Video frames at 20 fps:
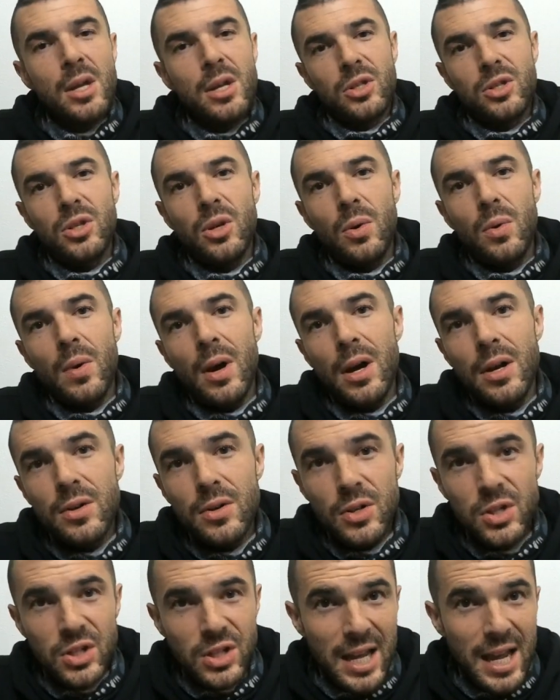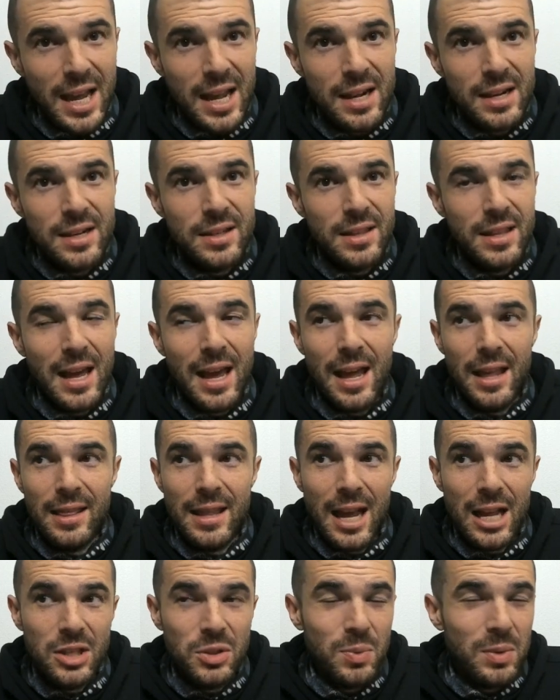So understand
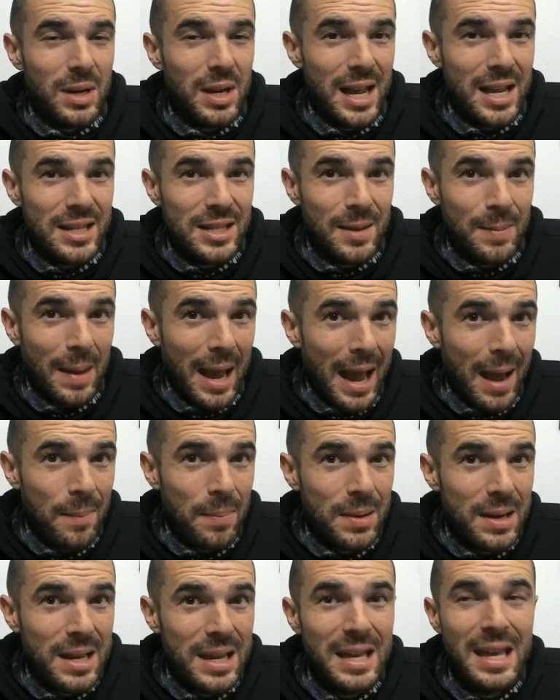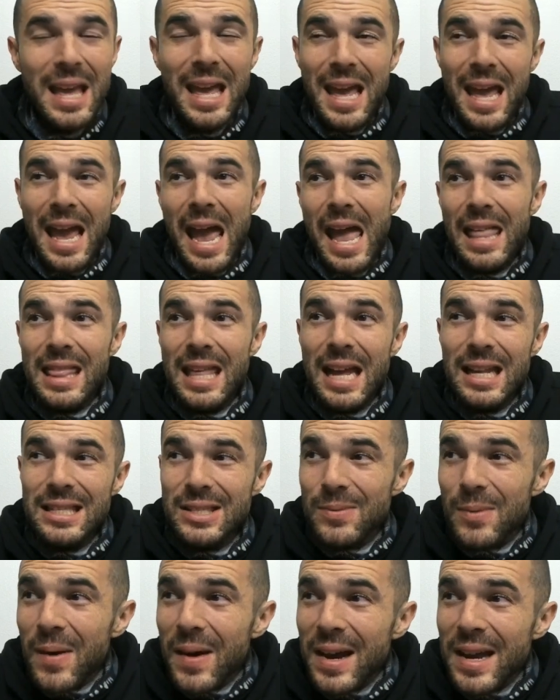that that's what ends up happening, and
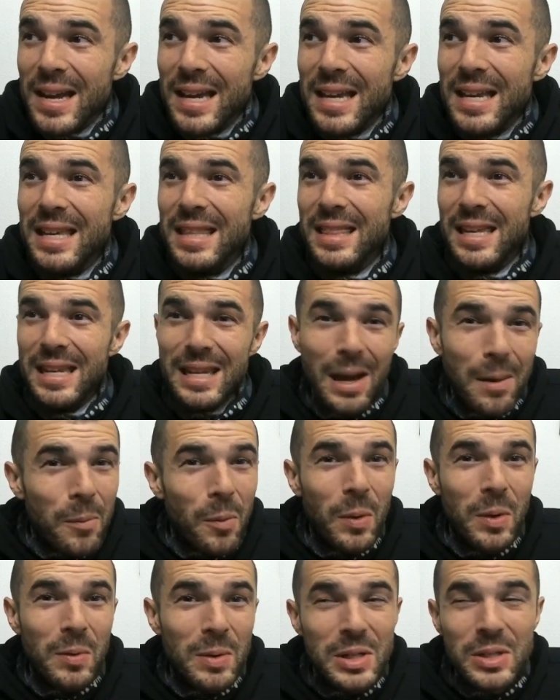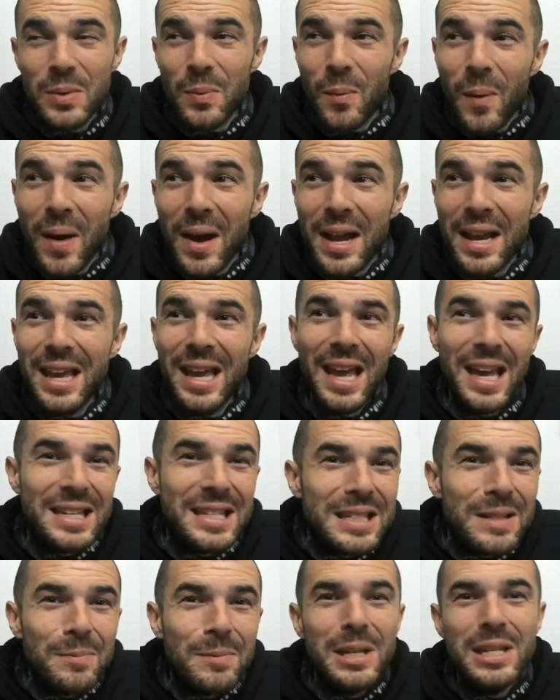that's why the number one reason why
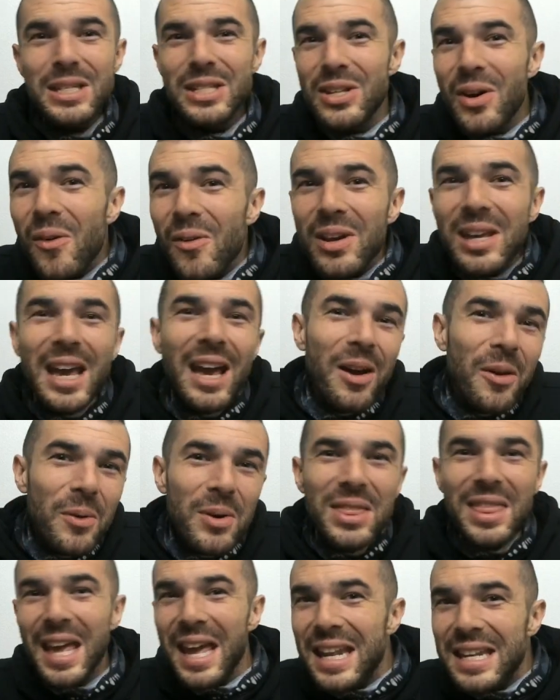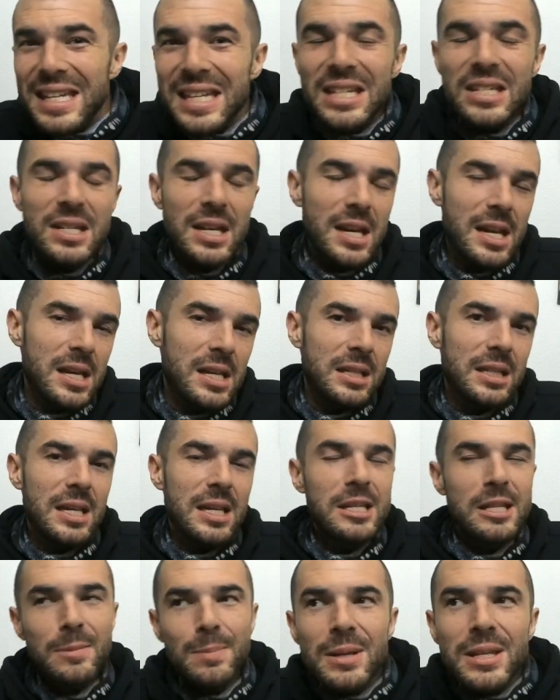NTPs don't get with NTJs
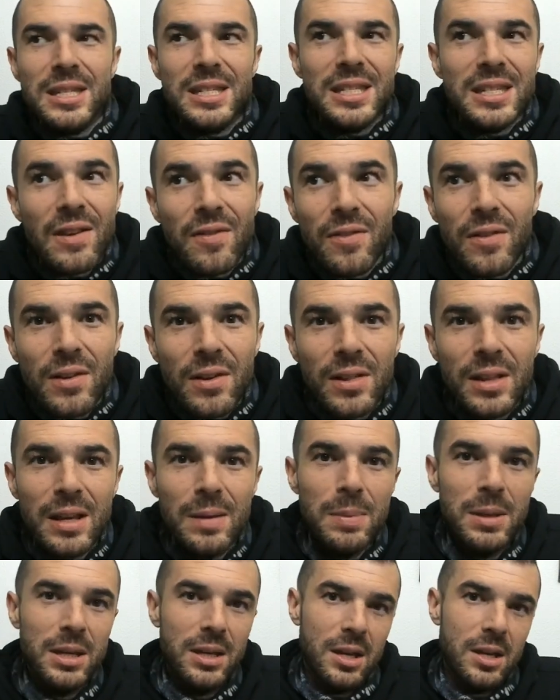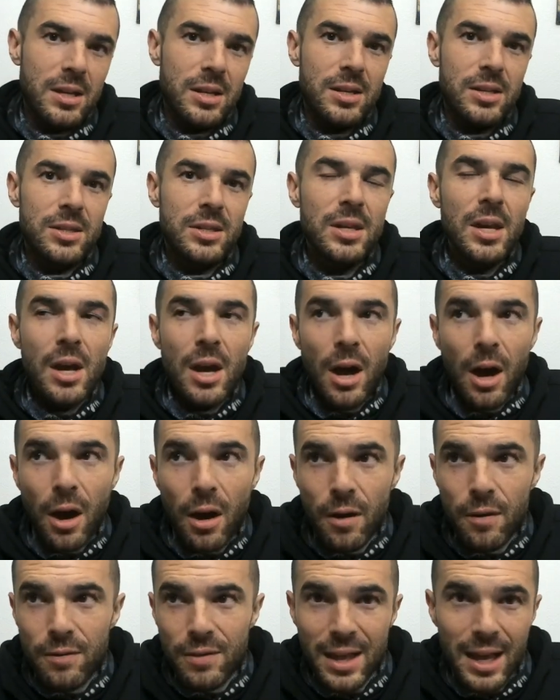is specifically because
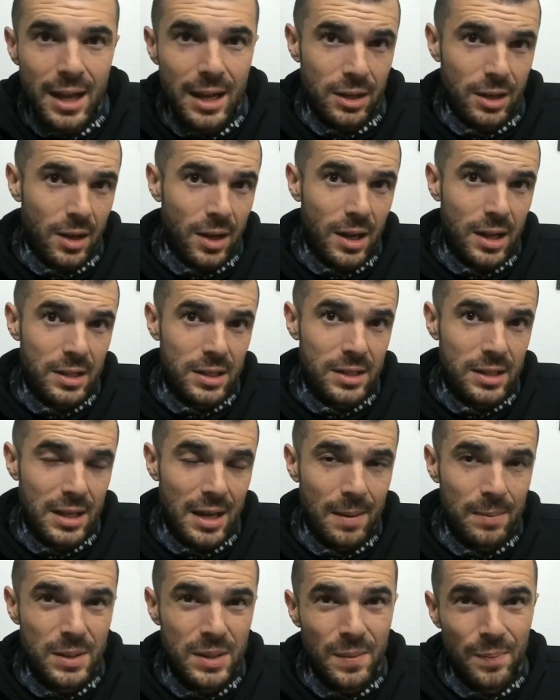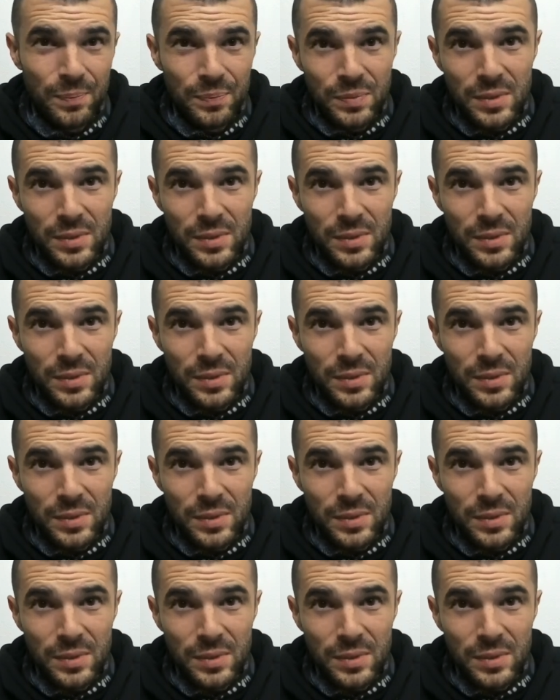of that concept.